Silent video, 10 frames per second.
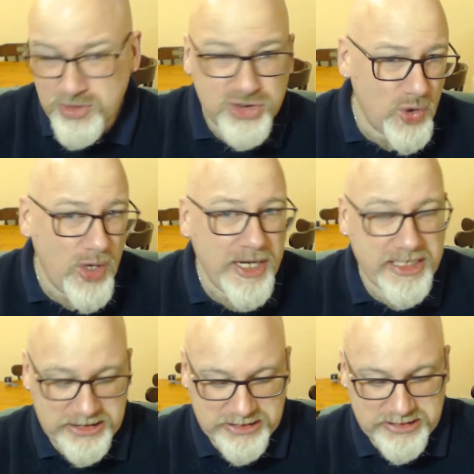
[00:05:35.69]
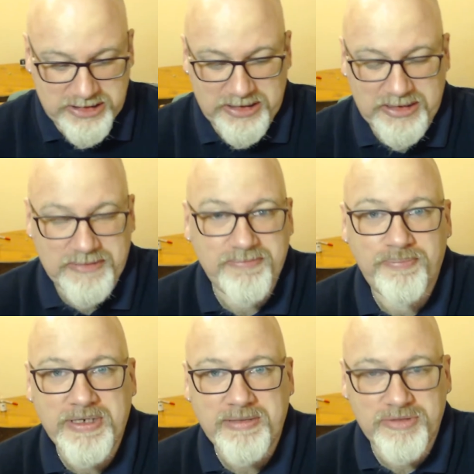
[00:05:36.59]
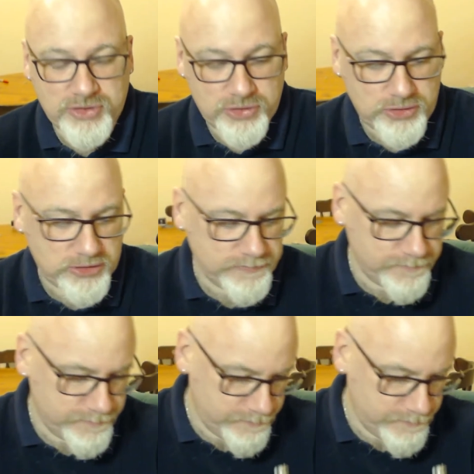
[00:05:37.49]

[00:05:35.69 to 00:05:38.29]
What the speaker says: enjoy a nice Pinkman juice.